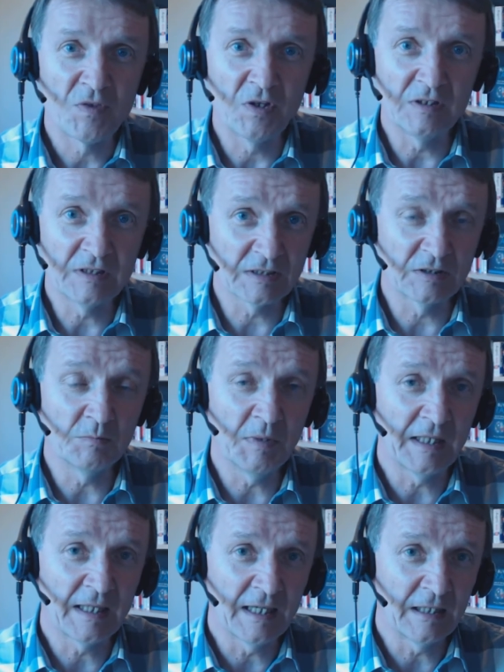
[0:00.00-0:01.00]
that doesn't
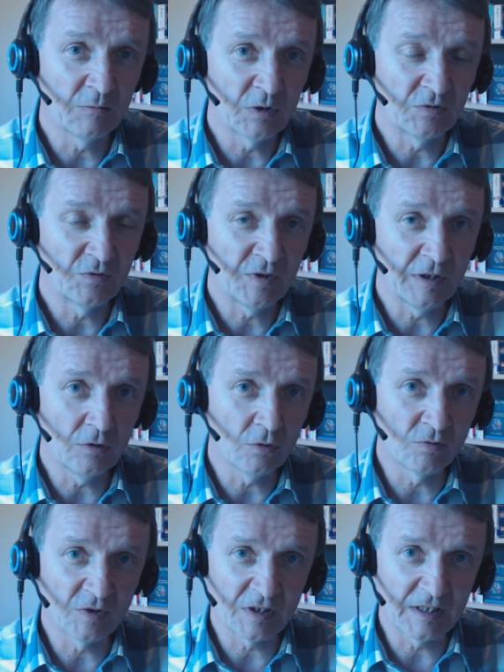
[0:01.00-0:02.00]
make anyone feel
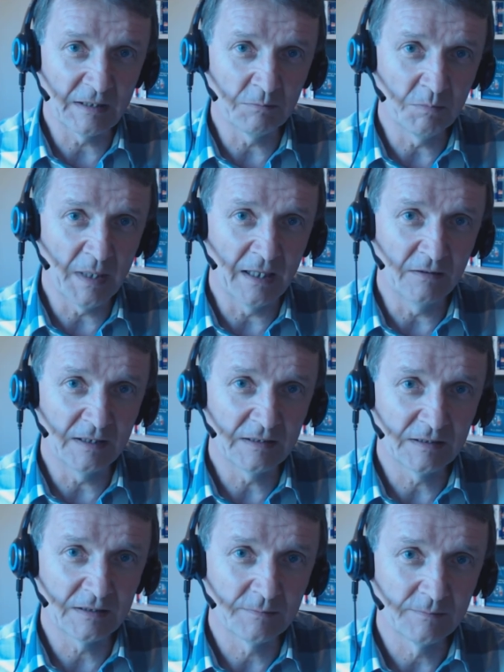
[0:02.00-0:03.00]
overly
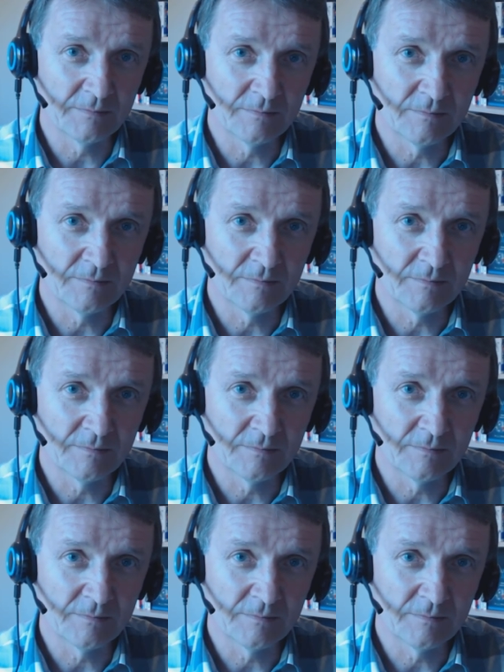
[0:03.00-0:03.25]
embarrassed.